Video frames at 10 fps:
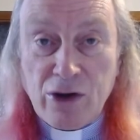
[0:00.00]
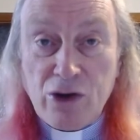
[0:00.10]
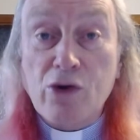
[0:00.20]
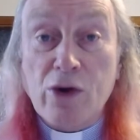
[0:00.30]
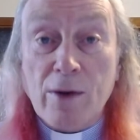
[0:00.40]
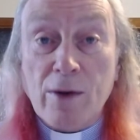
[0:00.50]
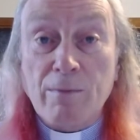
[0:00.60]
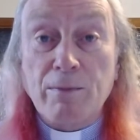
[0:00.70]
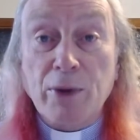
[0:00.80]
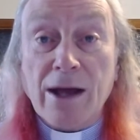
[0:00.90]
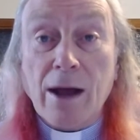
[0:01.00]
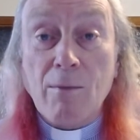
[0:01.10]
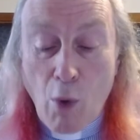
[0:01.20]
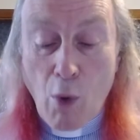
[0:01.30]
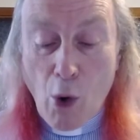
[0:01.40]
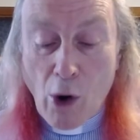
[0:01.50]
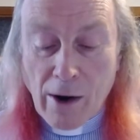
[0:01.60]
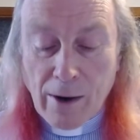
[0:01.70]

you complete more.